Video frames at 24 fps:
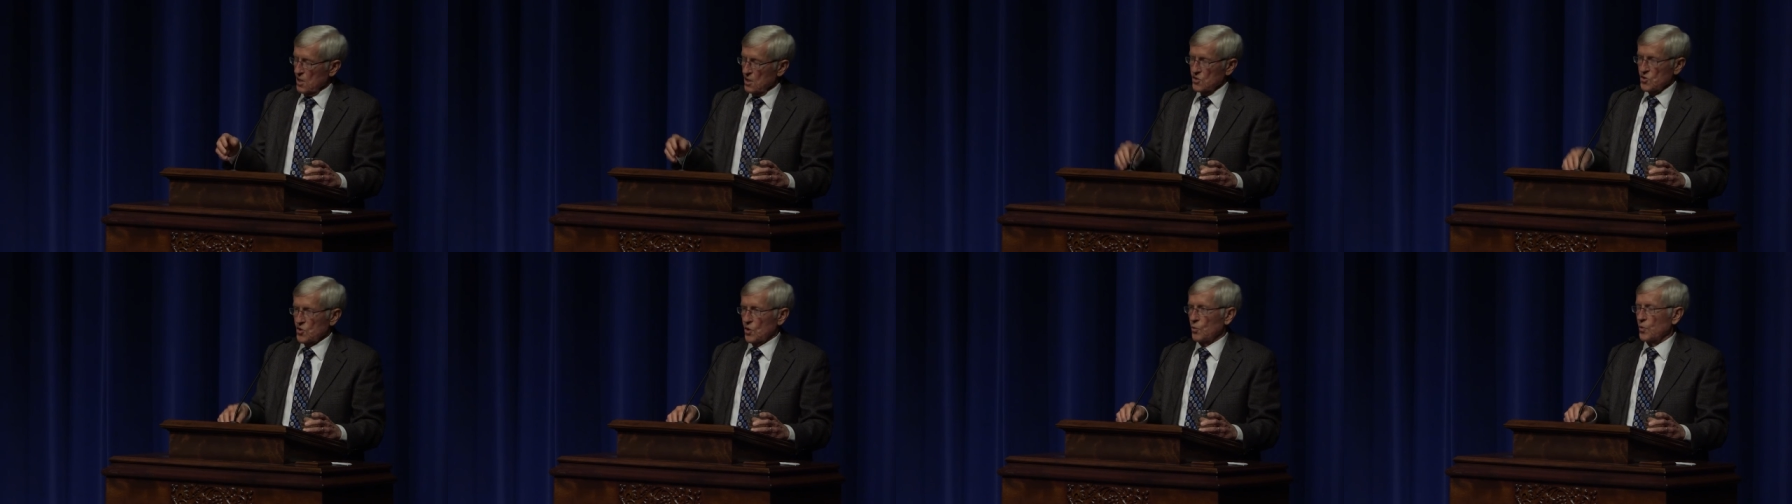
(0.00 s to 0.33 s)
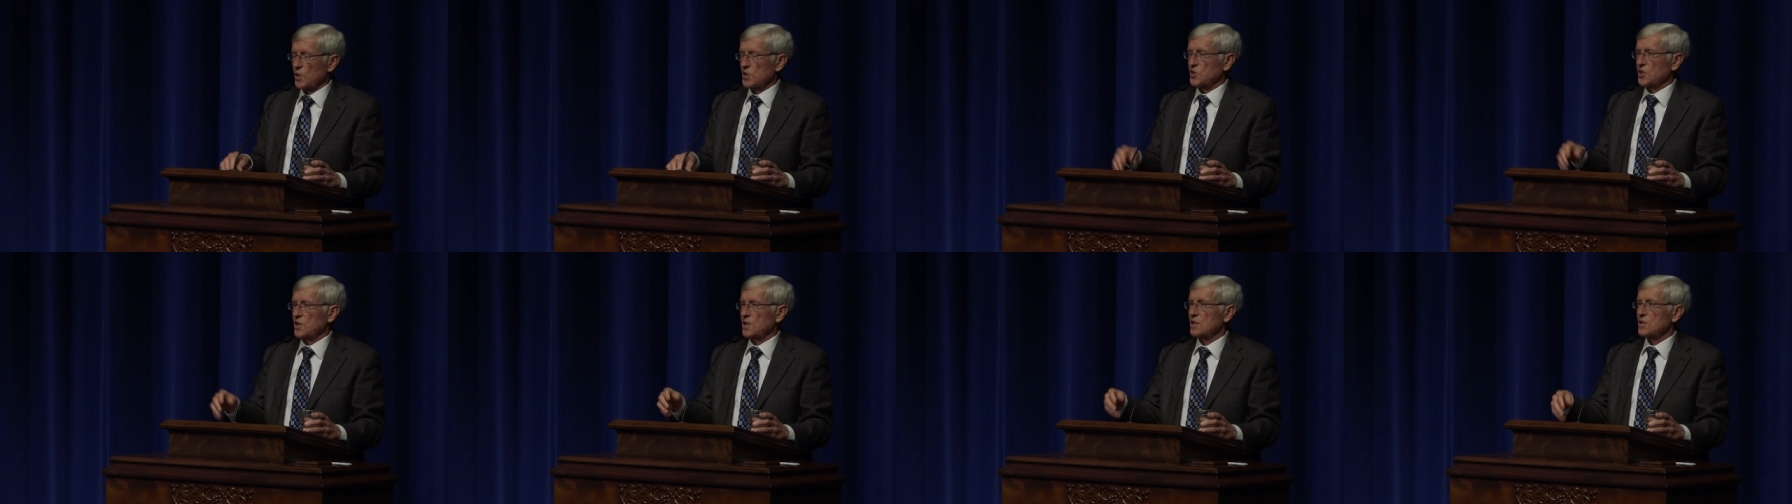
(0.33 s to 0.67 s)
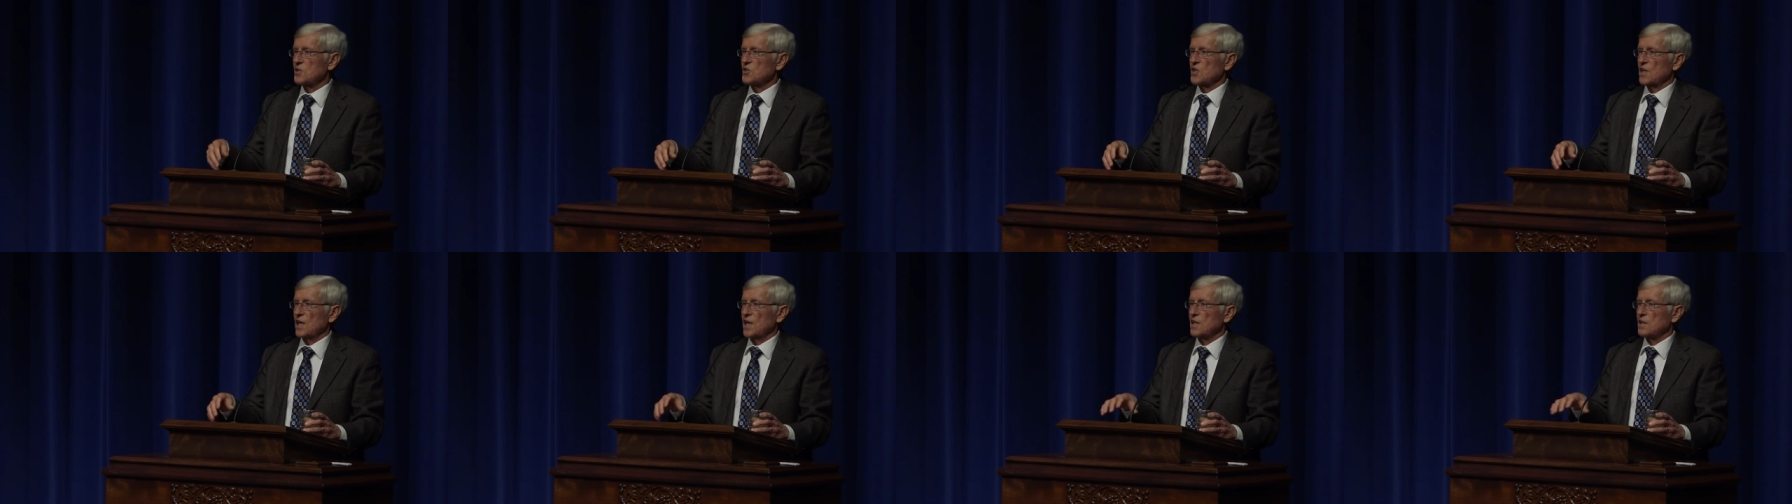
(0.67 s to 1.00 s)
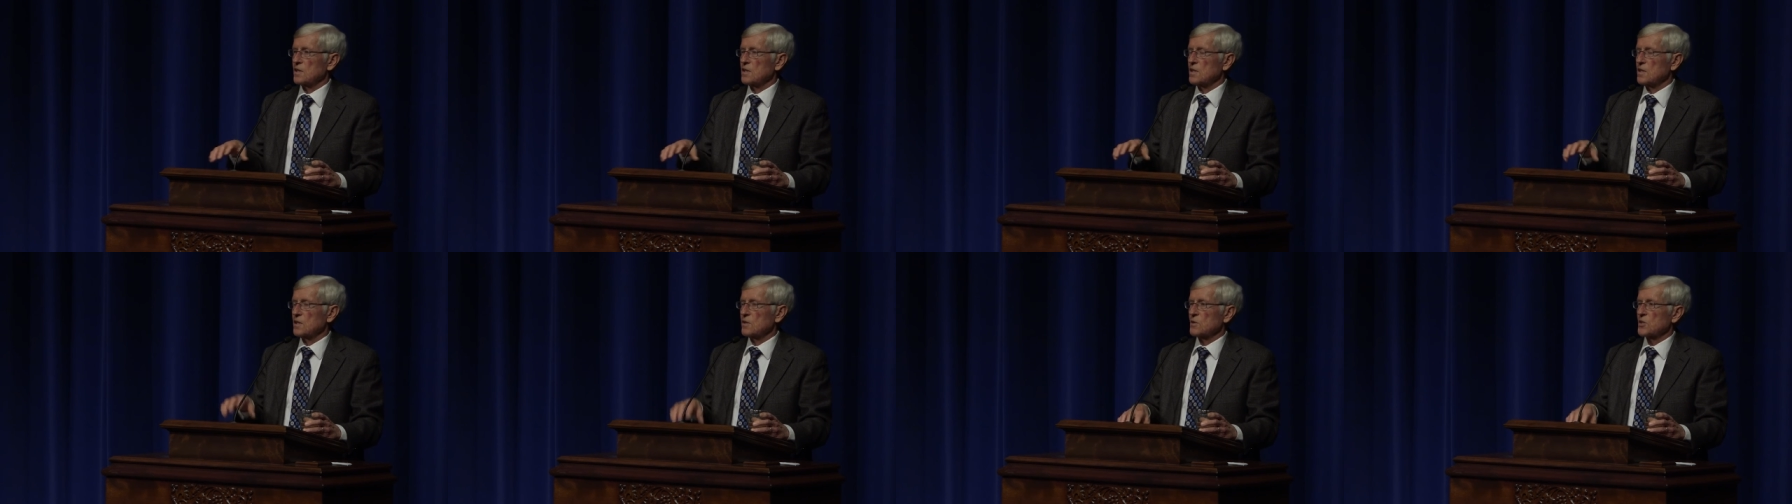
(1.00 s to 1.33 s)
So what she
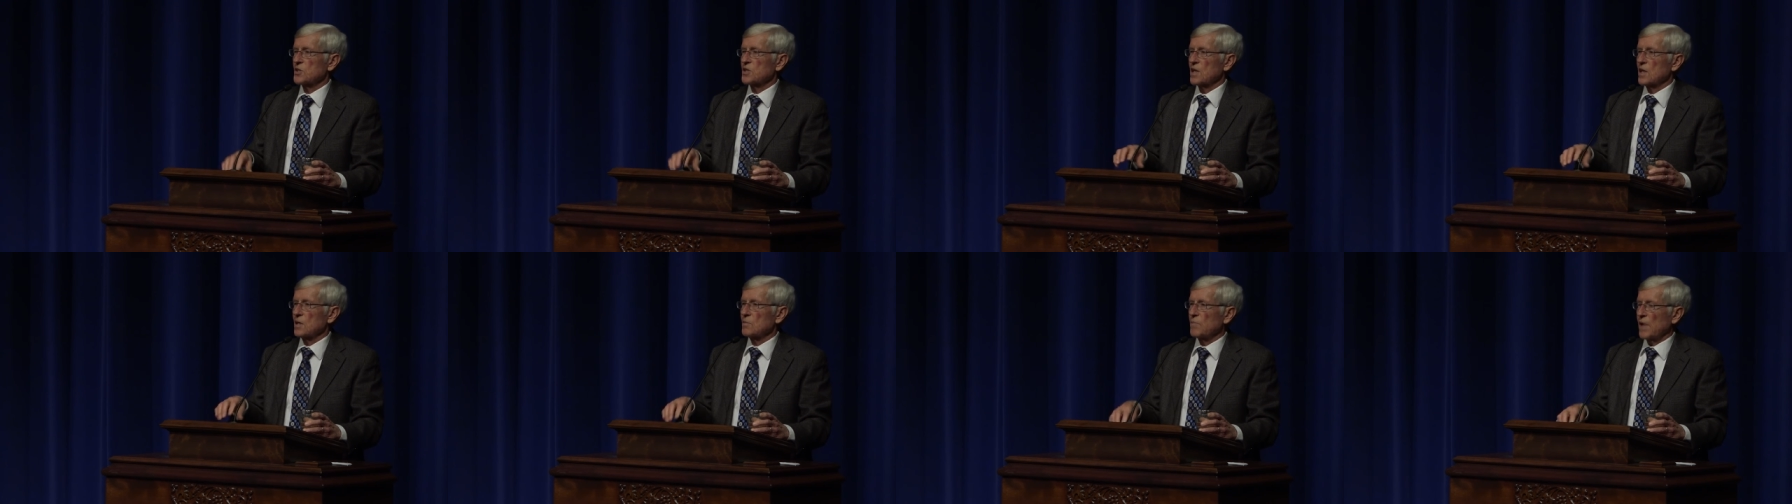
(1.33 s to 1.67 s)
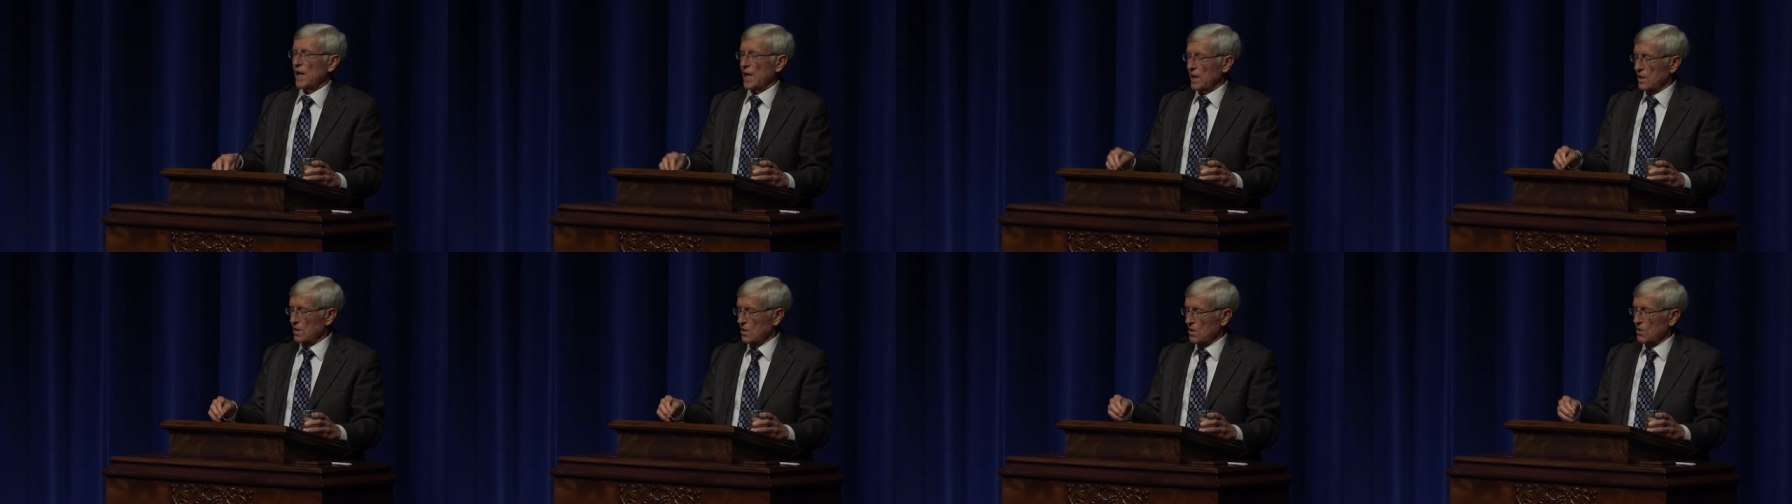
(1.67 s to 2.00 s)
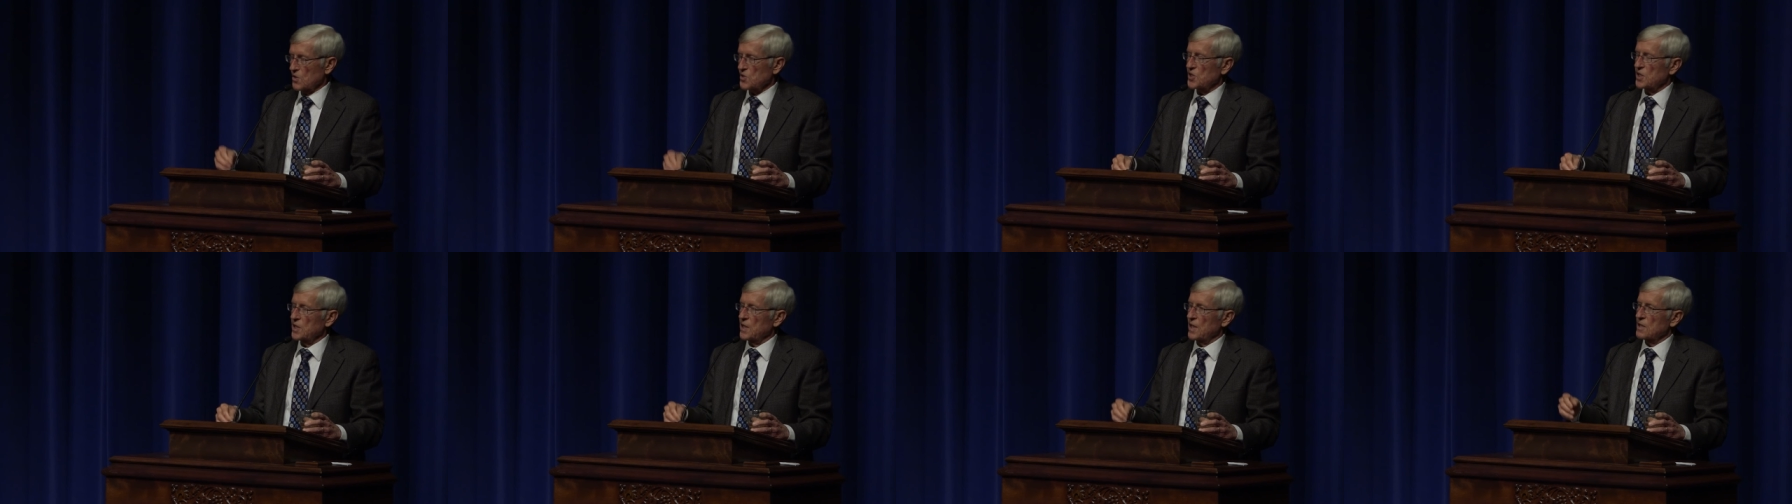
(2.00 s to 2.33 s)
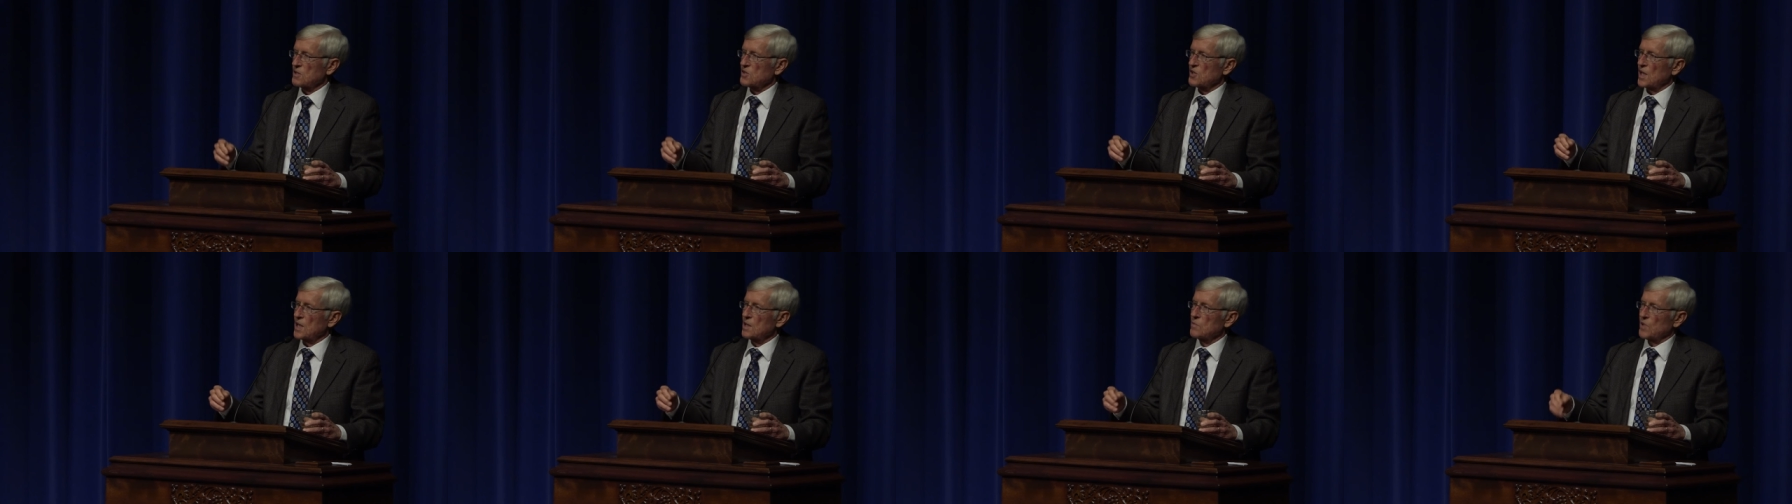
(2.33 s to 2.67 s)
decided to do is cut back on her C
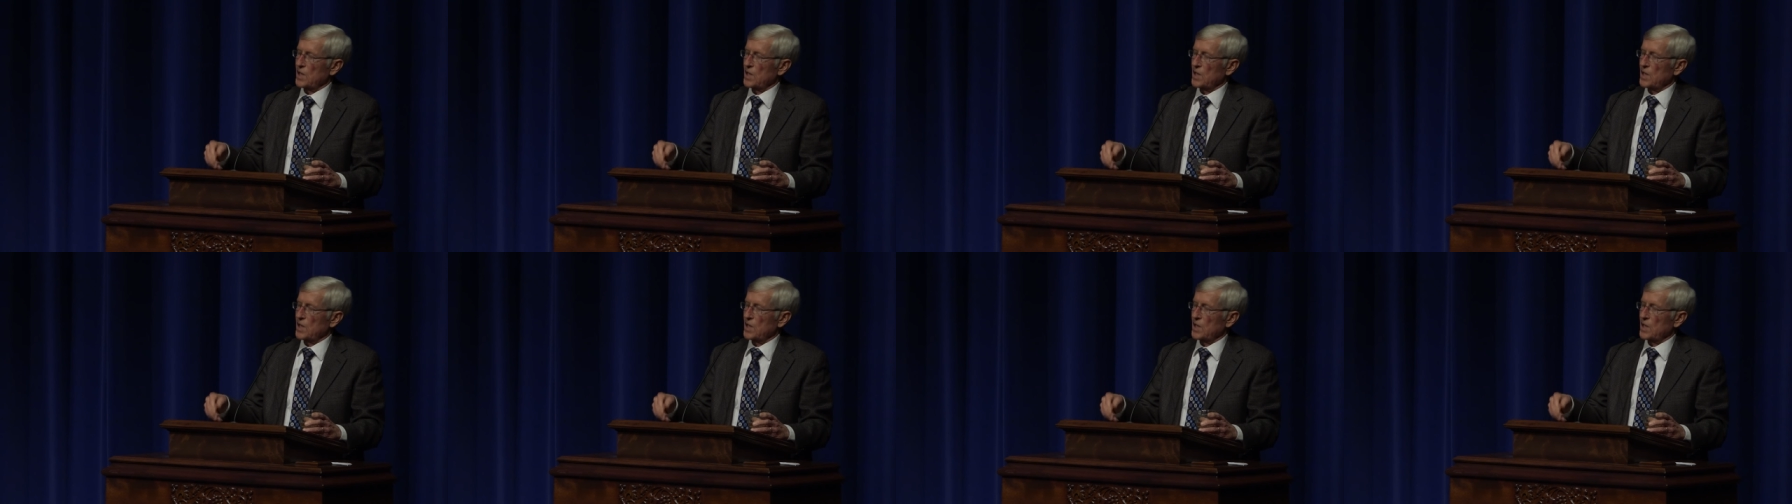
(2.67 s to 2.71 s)
S A,